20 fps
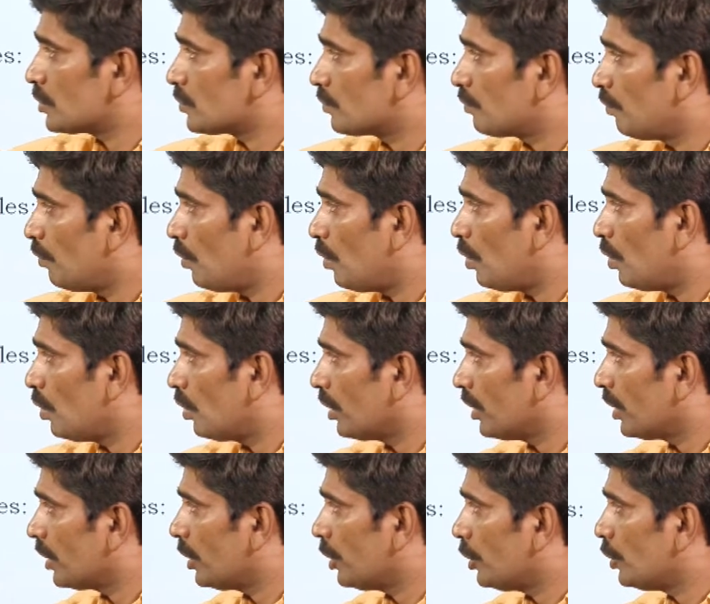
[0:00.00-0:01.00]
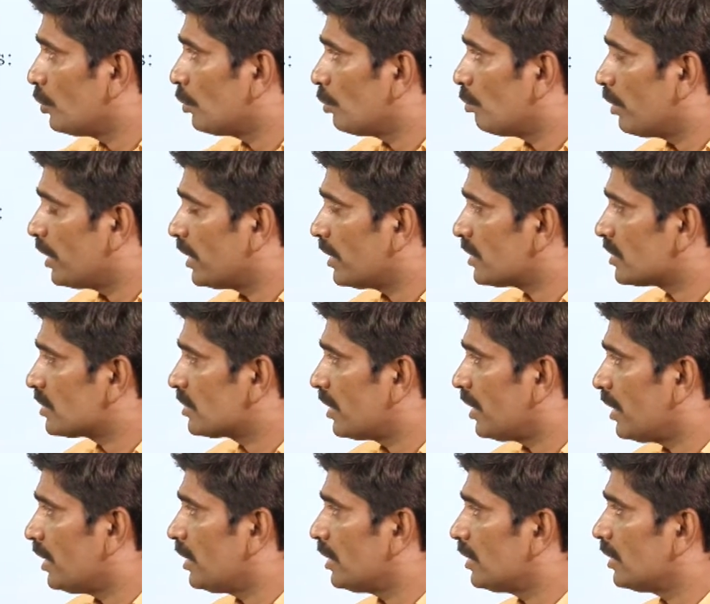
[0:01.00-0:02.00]
4 into minus
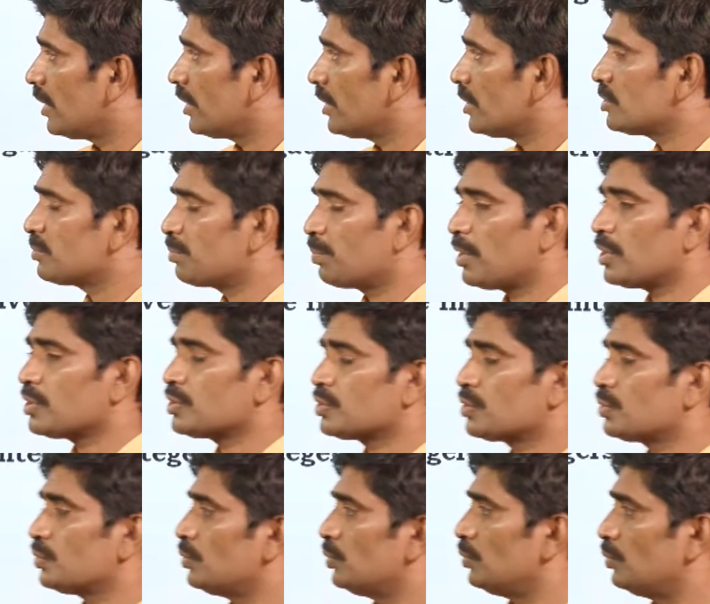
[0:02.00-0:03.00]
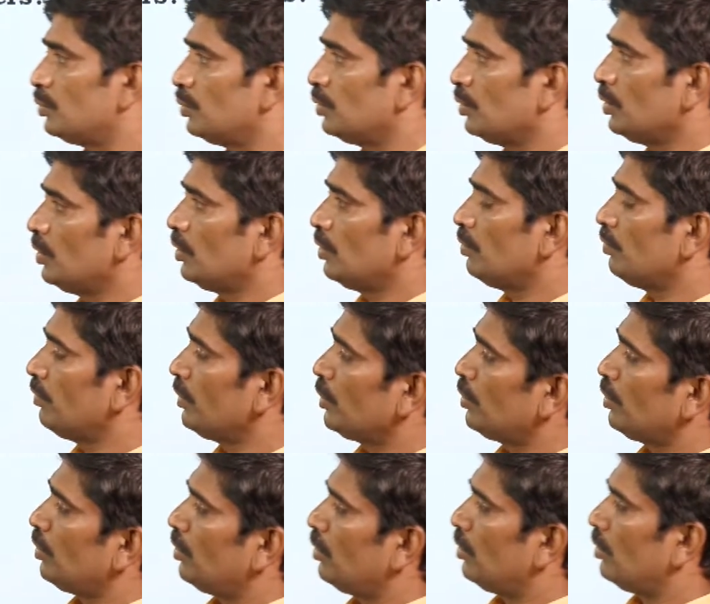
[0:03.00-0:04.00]
3, that is plus 2. We know